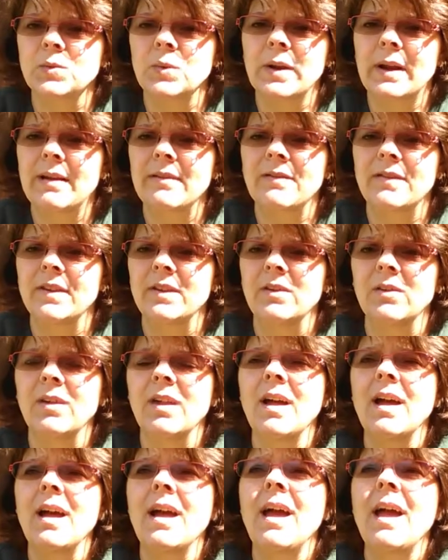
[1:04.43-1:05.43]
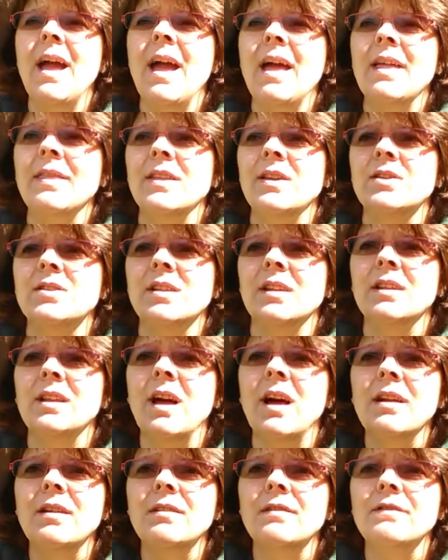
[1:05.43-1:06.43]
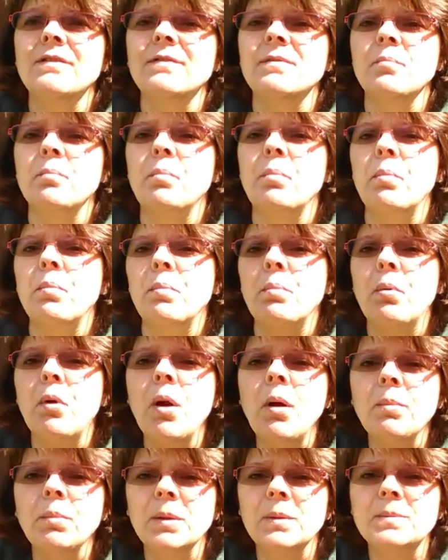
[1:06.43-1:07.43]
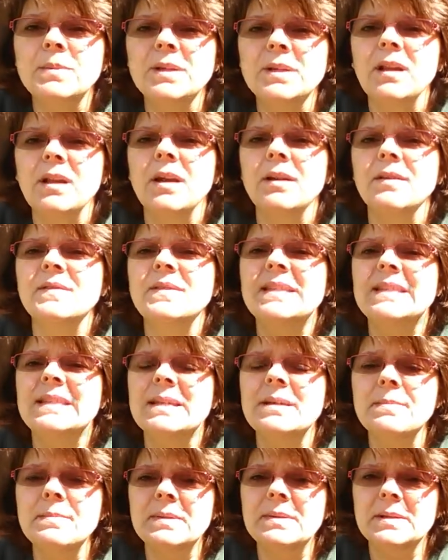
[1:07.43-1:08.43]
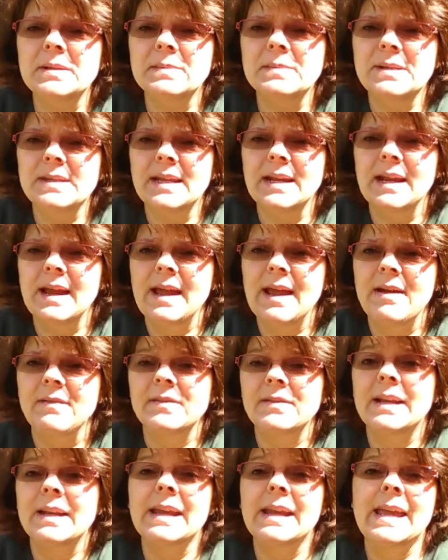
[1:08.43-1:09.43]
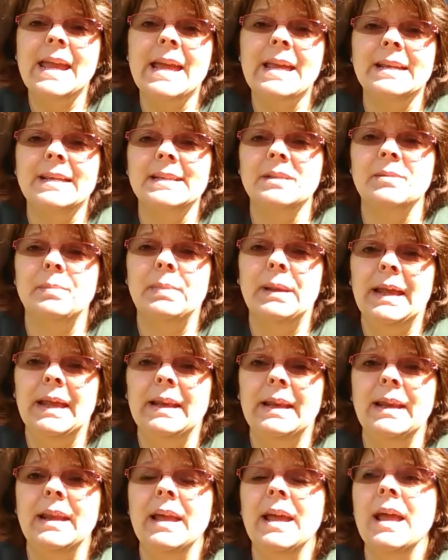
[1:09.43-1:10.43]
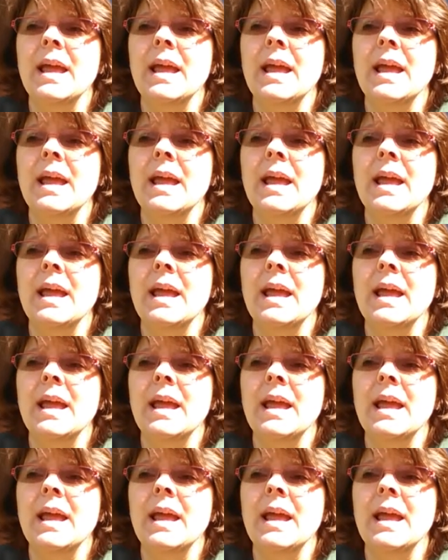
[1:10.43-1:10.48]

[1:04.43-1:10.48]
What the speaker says: is what I feel. There's a lot of problems, a lot of symptoms that I have that I can't explain.